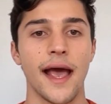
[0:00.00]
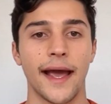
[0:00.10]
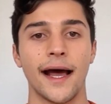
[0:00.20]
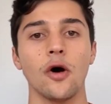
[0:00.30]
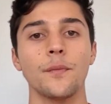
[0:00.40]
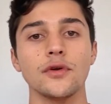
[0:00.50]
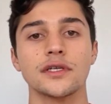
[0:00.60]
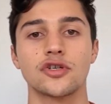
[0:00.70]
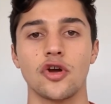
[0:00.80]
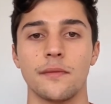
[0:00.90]
and help you
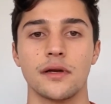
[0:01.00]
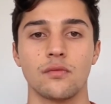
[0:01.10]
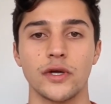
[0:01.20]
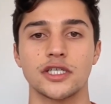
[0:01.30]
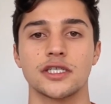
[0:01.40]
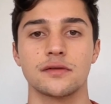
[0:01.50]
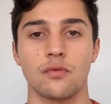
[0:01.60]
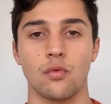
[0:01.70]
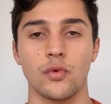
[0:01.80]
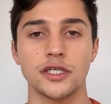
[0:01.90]
determine
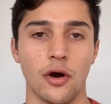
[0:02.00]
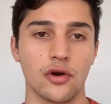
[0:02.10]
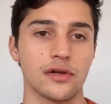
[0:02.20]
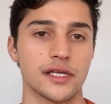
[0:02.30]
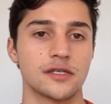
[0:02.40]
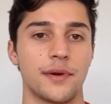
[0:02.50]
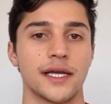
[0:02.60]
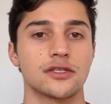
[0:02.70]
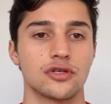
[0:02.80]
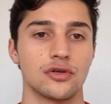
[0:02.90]
which model is
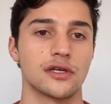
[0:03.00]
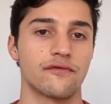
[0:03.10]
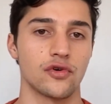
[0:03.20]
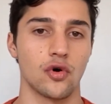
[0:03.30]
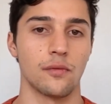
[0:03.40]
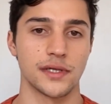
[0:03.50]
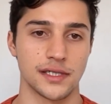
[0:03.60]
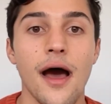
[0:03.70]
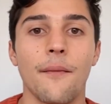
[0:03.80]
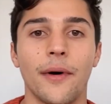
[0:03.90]
best suited for your
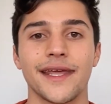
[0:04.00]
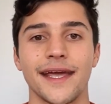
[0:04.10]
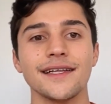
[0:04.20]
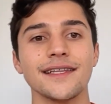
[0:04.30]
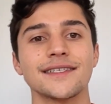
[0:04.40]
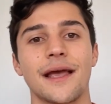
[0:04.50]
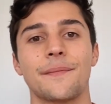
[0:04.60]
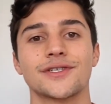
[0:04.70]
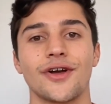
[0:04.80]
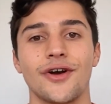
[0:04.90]
business. By the end of this
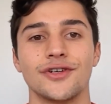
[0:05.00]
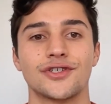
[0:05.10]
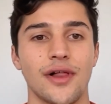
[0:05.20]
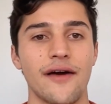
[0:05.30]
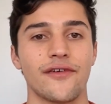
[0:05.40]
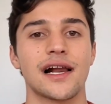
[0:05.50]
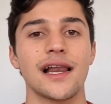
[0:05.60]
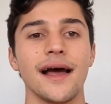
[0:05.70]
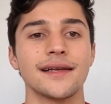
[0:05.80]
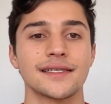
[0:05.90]
episode, you'll have a
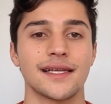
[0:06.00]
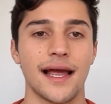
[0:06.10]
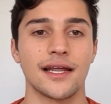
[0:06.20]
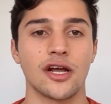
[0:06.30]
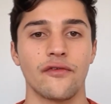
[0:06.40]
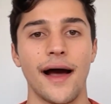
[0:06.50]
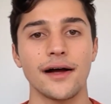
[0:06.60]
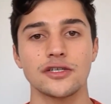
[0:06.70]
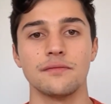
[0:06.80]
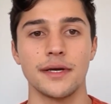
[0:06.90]
clear understanding of how
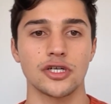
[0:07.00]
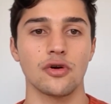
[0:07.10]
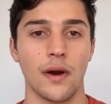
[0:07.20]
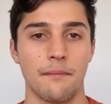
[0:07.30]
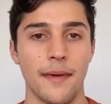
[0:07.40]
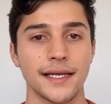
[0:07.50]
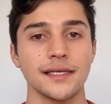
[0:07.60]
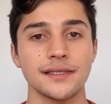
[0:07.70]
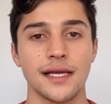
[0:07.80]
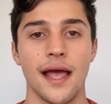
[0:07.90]
to measure what
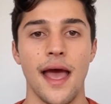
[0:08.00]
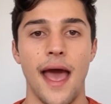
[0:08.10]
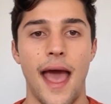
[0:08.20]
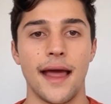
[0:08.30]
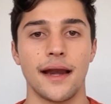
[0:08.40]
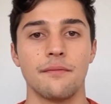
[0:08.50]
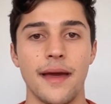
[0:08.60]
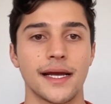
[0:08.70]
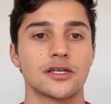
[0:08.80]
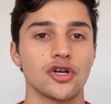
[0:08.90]
matters and
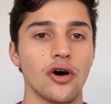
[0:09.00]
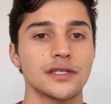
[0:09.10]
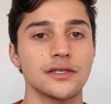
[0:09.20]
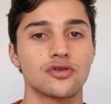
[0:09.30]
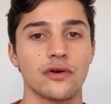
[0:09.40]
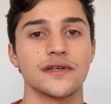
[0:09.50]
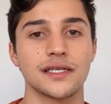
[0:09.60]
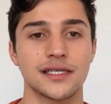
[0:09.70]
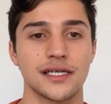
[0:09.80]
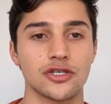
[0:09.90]
make data-driven
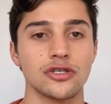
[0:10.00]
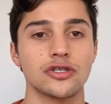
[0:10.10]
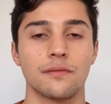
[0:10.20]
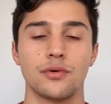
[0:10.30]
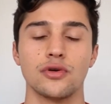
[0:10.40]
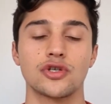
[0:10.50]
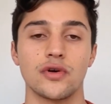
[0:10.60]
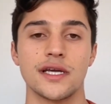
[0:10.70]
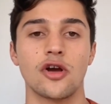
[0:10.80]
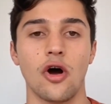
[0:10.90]
decisions to boost your
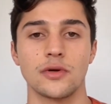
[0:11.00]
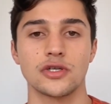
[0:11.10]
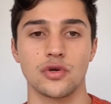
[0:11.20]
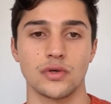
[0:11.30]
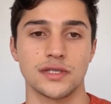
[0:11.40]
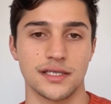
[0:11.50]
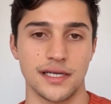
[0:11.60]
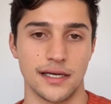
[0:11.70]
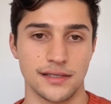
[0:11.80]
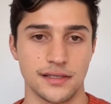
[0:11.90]
e-commerce store
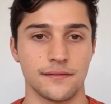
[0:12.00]
success.